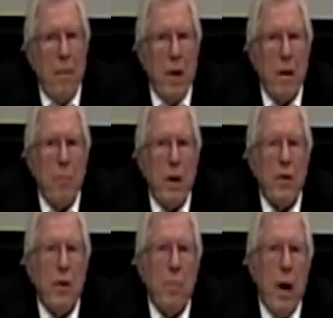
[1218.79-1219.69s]
That
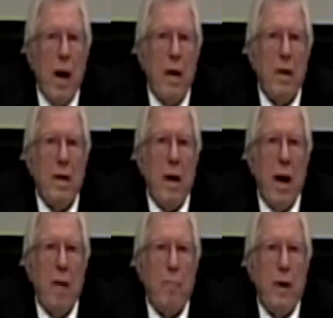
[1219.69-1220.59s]
means Japan
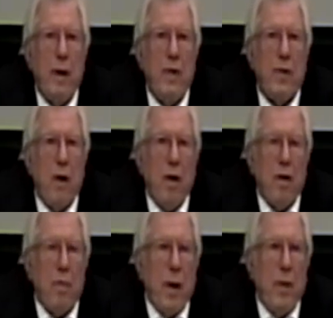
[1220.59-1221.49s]
had been
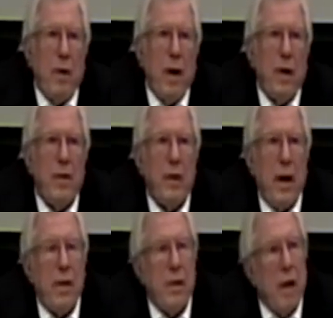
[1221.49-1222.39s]
encircled by the United
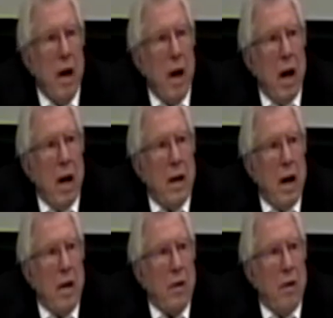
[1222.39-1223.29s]
States and
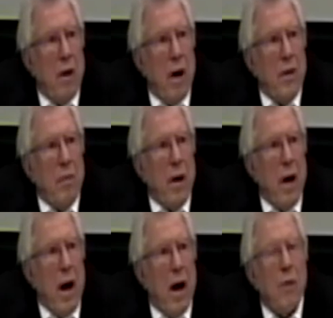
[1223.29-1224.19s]
had no other
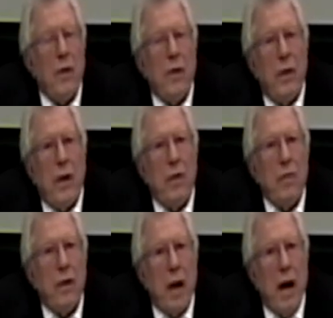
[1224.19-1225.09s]
way out than
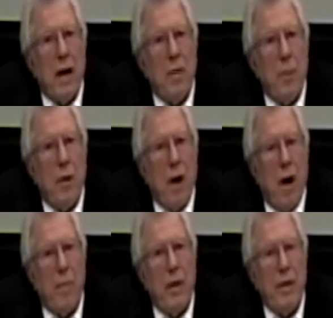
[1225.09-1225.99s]
to attack in Pearl
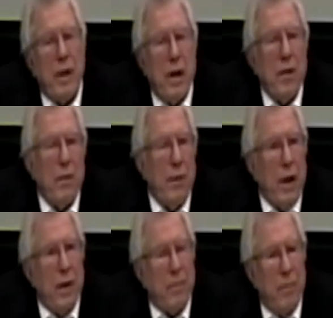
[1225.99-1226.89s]
Harbor and sink the
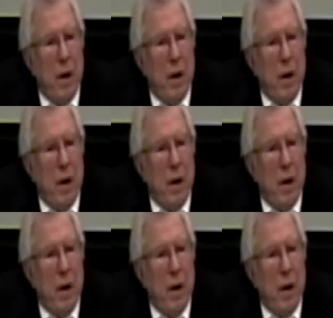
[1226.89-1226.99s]
fleet.